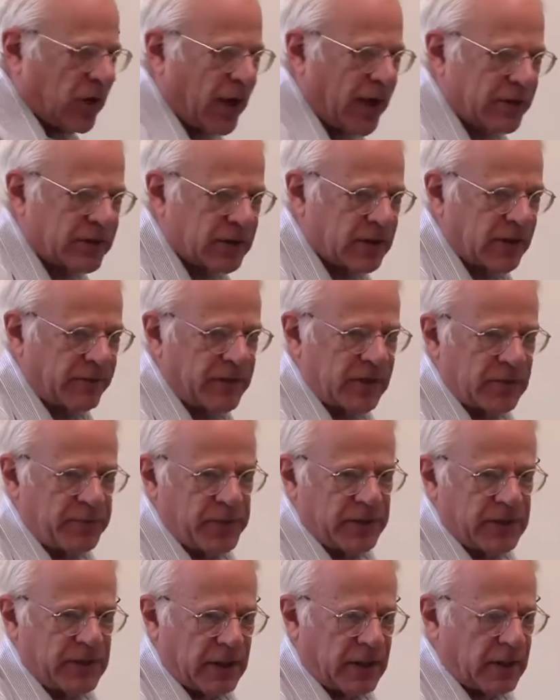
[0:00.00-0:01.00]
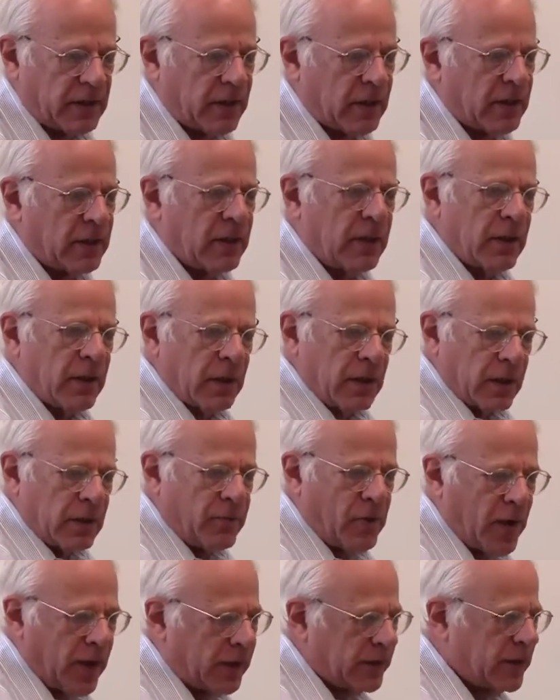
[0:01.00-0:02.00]
cost of this particular
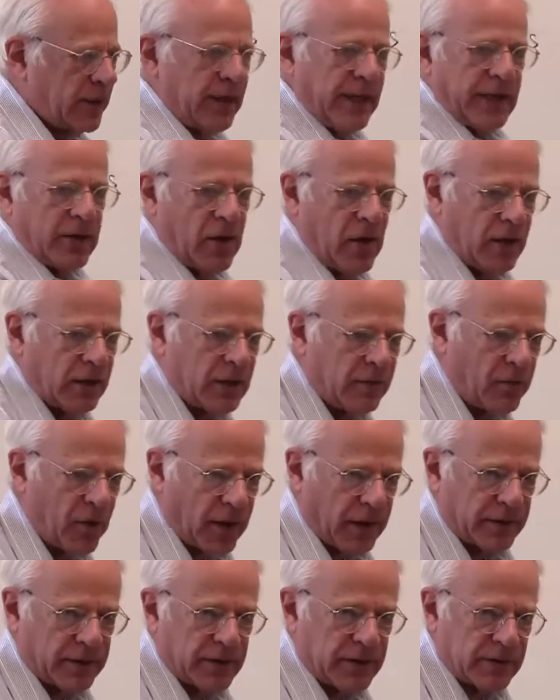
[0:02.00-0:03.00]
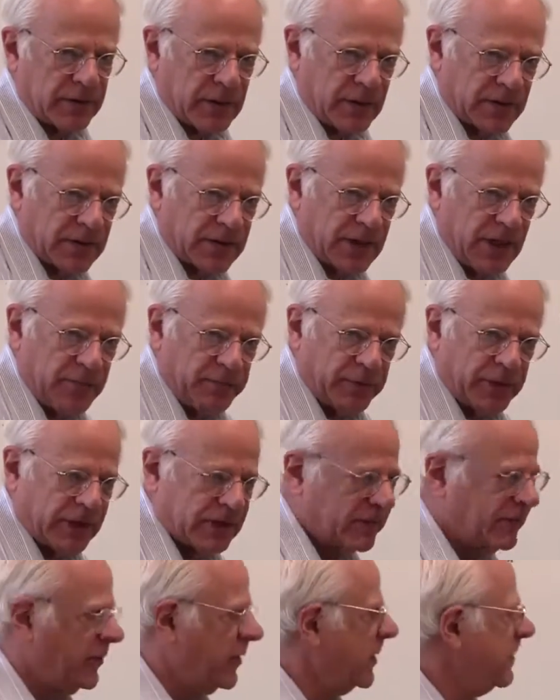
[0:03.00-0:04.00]
commodity and all commodities, the C
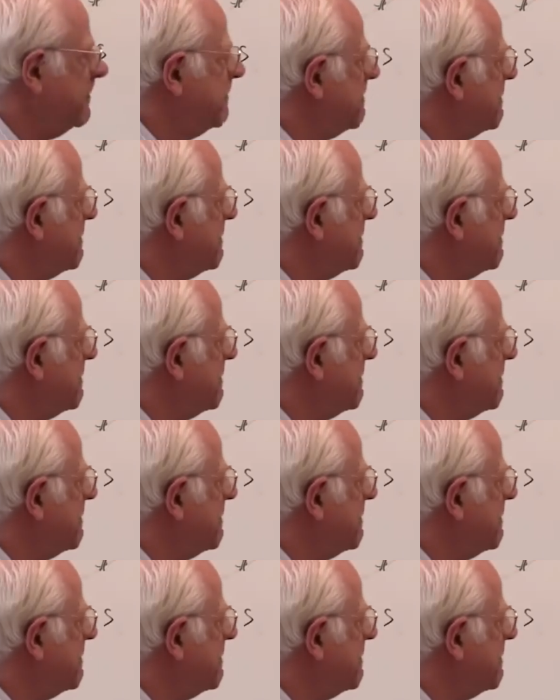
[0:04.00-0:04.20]
plus V.